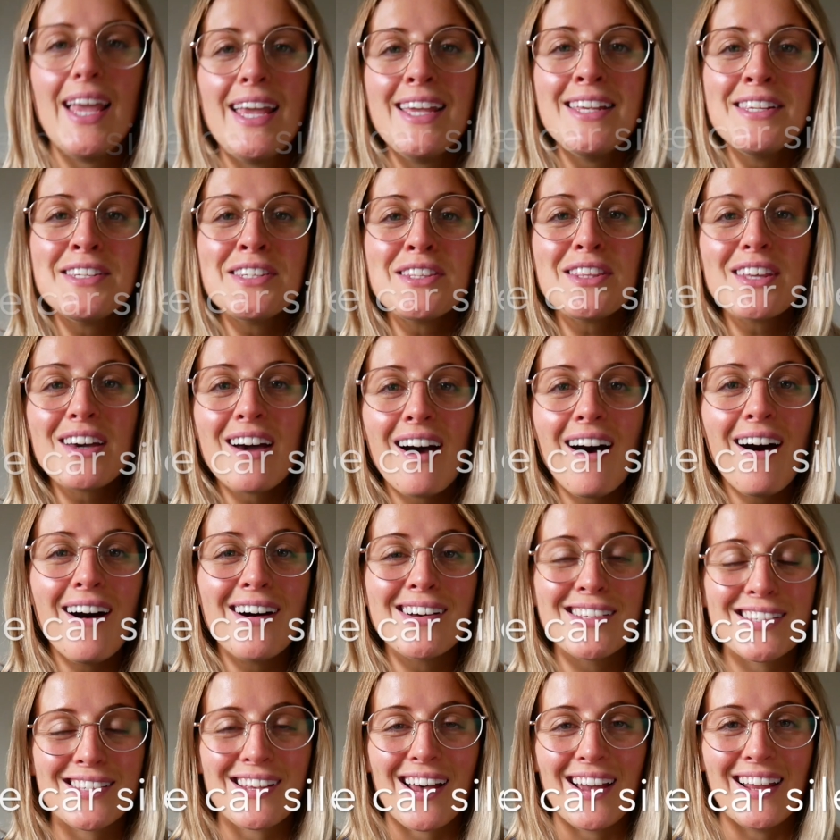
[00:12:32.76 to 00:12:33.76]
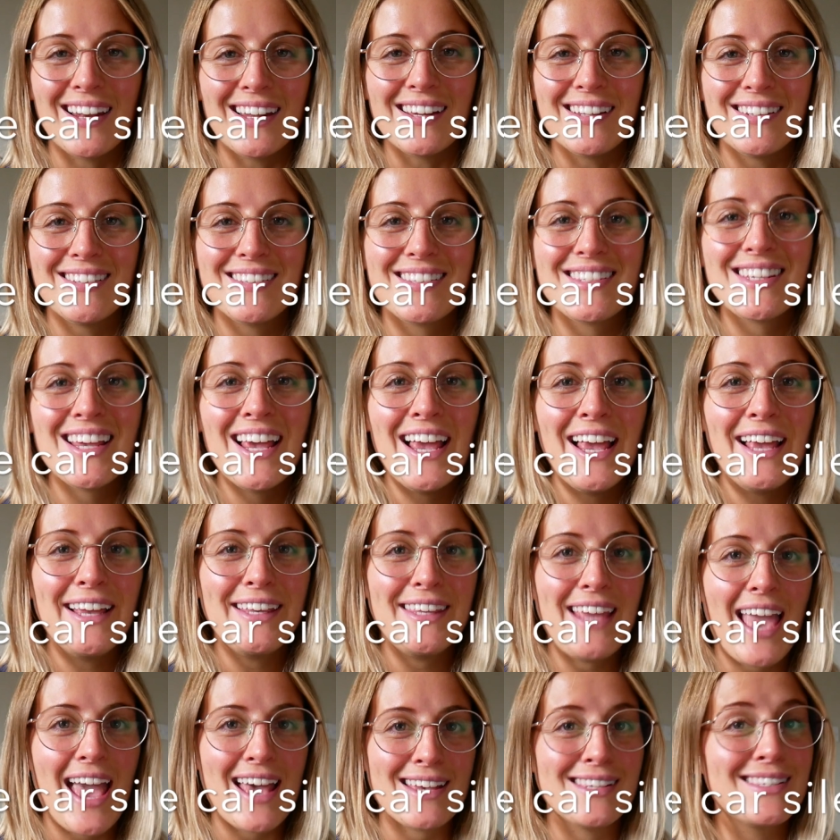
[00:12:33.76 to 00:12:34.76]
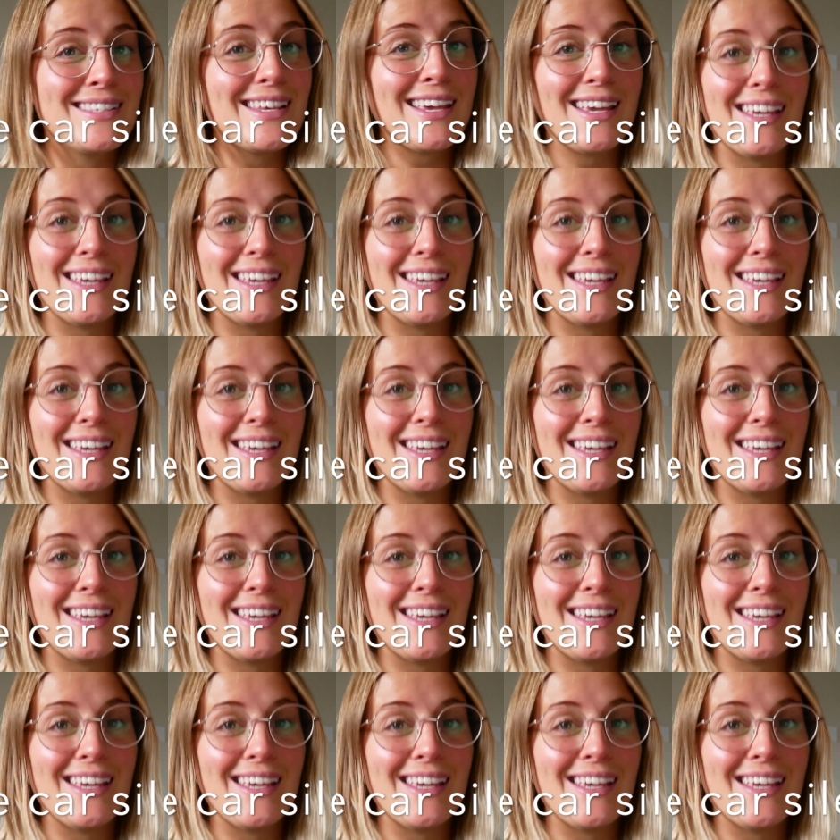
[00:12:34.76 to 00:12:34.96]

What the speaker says: Is the car silent? Yes,